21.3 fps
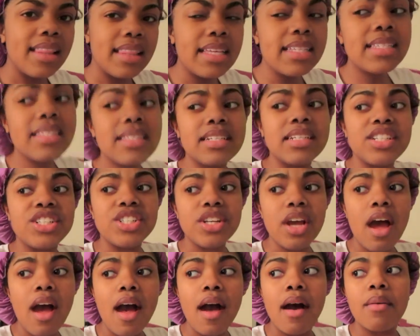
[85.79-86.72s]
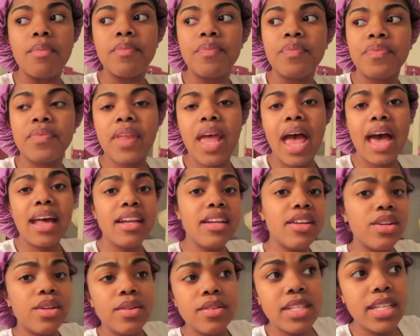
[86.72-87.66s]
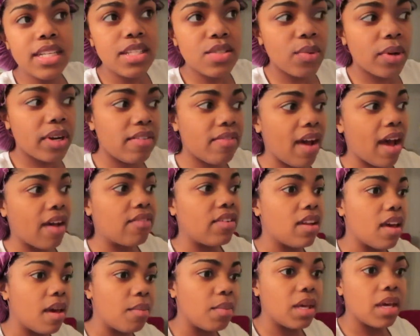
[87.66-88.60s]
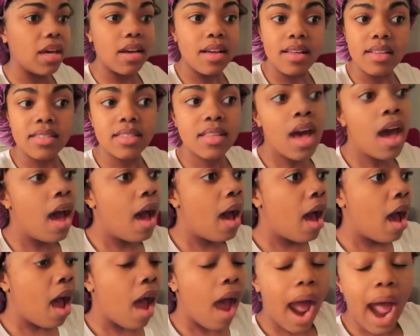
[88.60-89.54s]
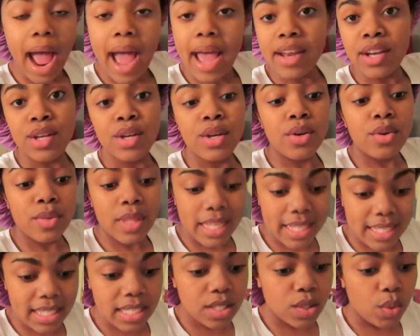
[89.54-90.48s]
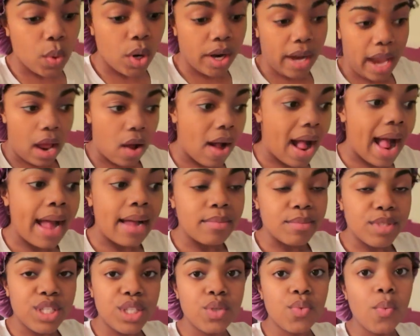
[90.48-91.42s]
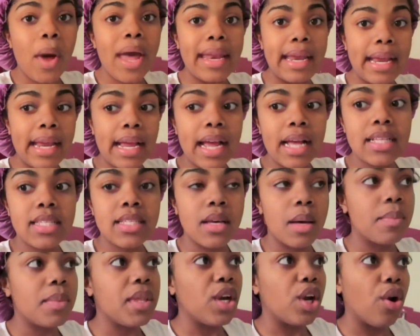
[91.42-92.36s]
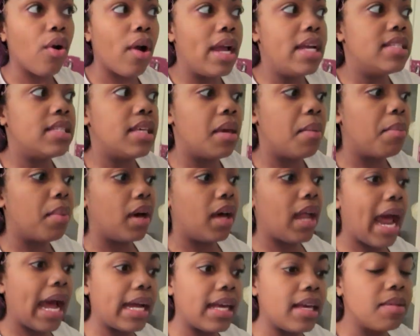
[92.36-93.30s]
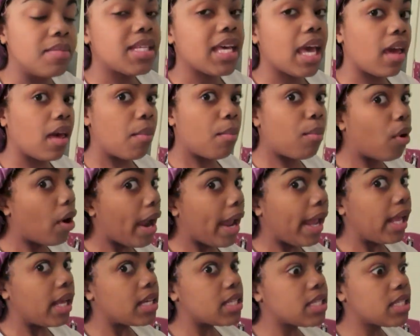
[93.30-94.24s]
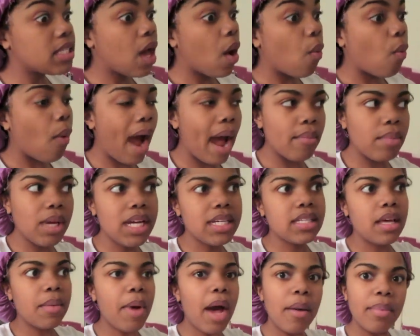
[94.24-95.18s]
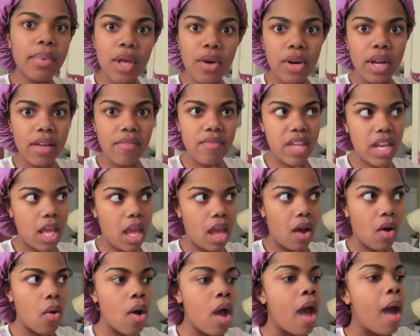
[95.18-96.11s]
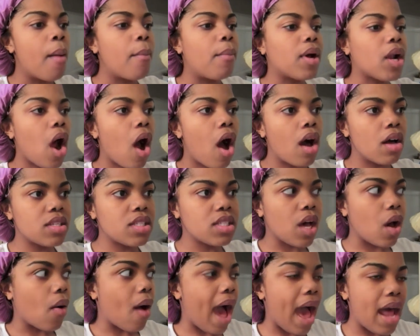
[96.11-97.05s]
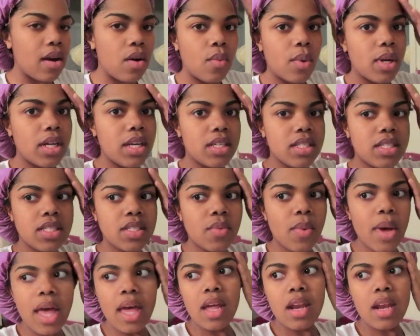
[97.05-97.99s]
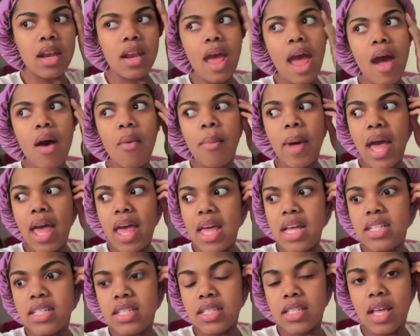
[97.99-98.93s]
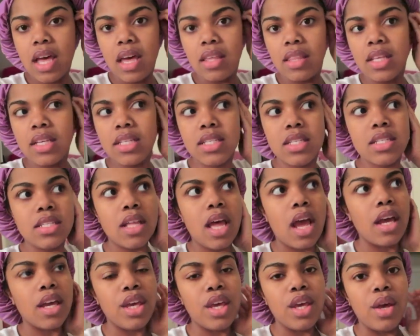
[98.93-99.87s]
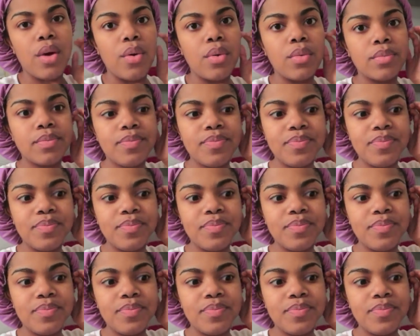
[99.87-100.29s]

this is a job. I didn't do T25 today because I knew this is a workout. I'm sweating something crazy, but I keep taking breaks. Why? Because I'm uploading a video. But also, I don't want to sweat out my edges. Like, this is not cute.